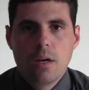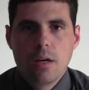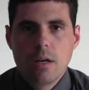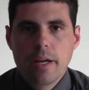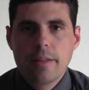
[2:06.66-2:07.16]

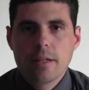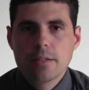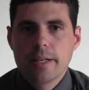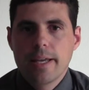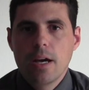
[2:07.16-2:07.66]

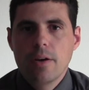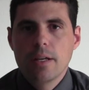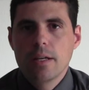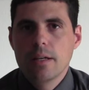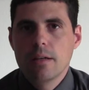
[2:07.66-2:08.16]
Ethics in
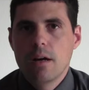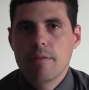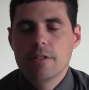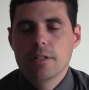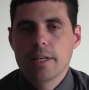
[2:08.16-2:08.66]
accounting,
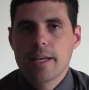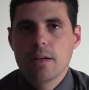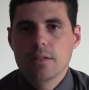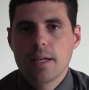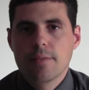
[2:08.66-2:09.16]
obviously
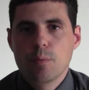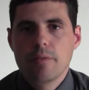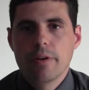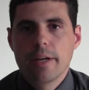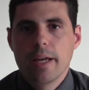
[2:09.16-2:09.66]
accountants have to
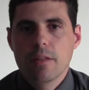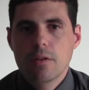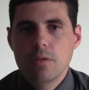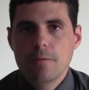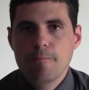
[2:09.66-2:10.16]
be very
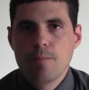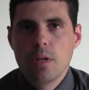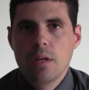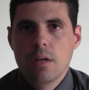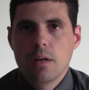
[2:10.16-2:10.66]
ethical.
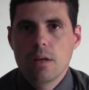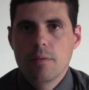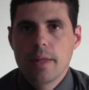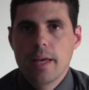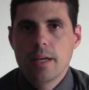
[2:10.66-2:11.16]

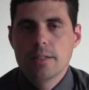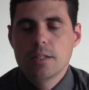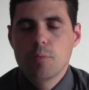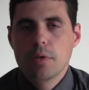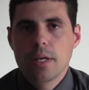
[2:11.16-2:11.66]
The
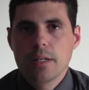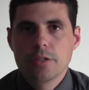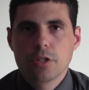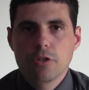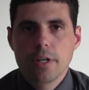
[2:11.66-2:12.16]
AICPA
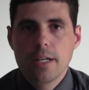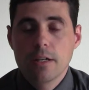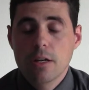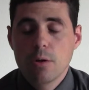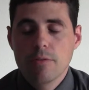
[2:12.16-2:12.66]
has
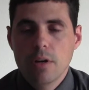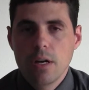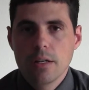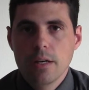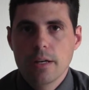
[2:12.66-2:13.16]
created a code of
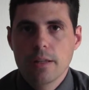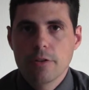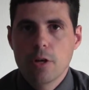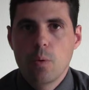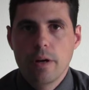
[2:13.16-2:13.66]
conduct
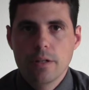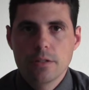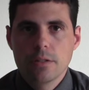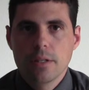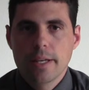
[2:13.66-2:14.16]
that
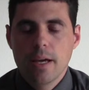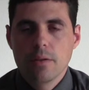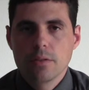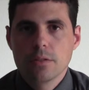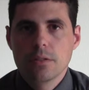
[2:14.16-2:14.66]
requires
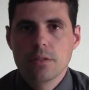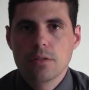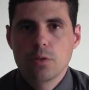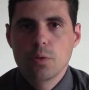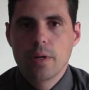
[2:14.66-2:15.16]
accountants
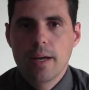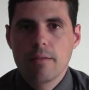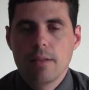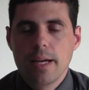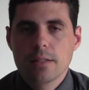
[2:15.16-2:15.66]
who
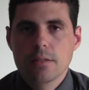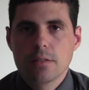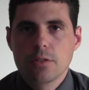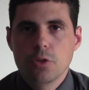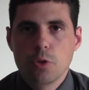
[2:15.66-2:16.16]
have
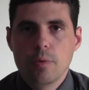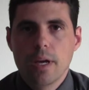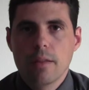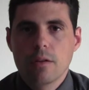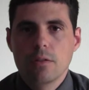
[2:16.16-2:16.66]
licenses to
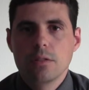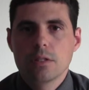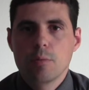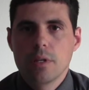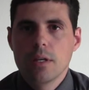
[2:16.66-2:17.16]
be ethical,
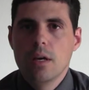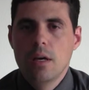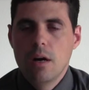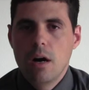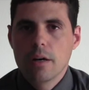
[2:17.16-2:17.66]
to be
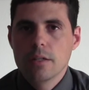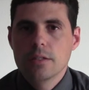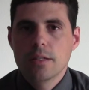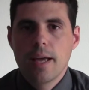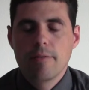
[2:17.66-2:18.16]

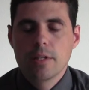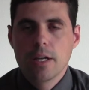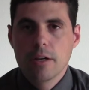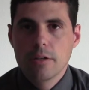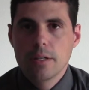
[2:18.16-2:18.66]
honest, have
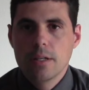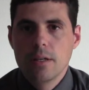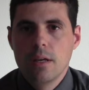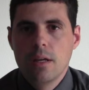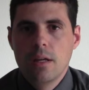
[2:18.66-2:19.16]
integrity,
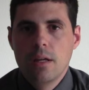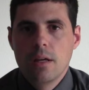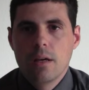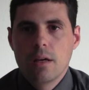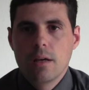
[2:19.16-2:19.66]

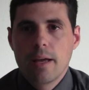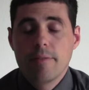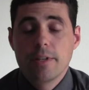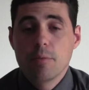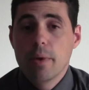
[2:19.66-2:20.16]

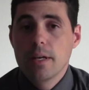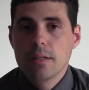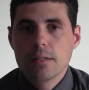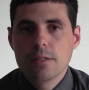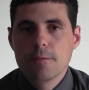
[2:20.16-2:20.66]
have
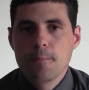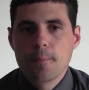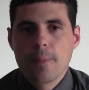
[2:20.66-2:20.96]
independence.